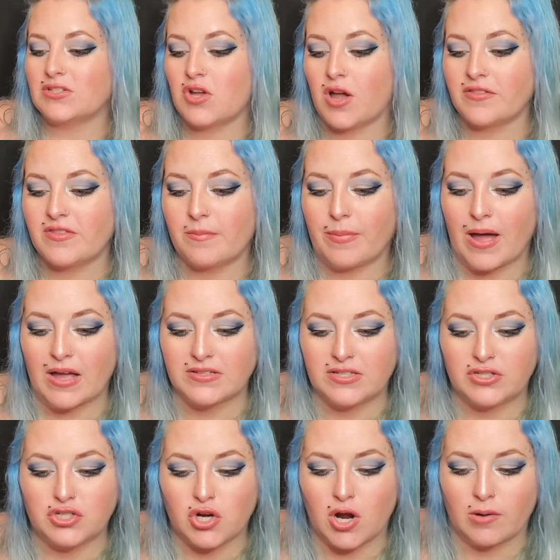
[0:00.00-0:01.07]
is called the
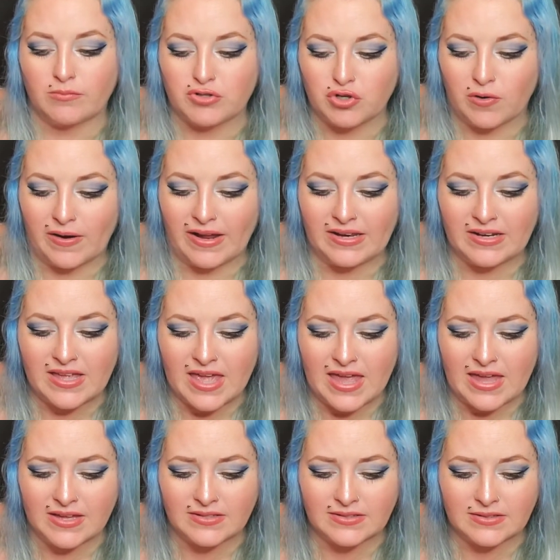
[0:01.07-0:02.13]
BoxyCharm Train
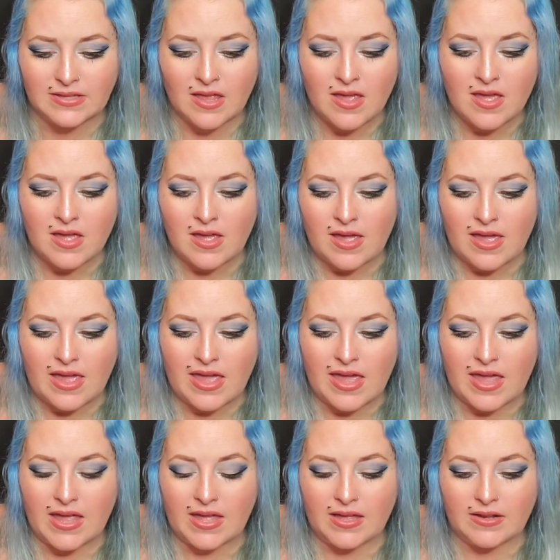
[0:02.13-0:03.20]
Case,
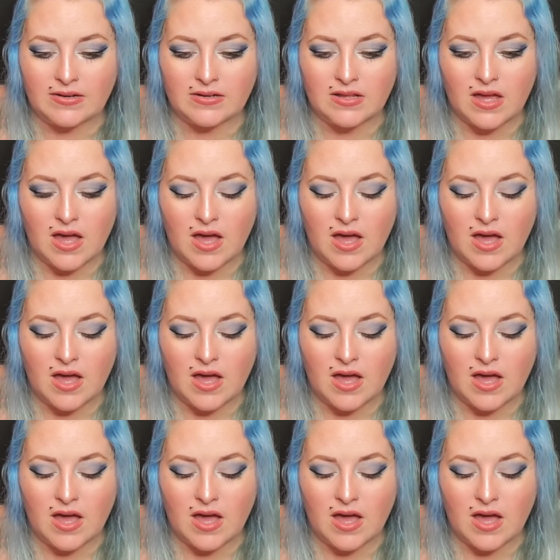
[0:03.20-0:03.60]
and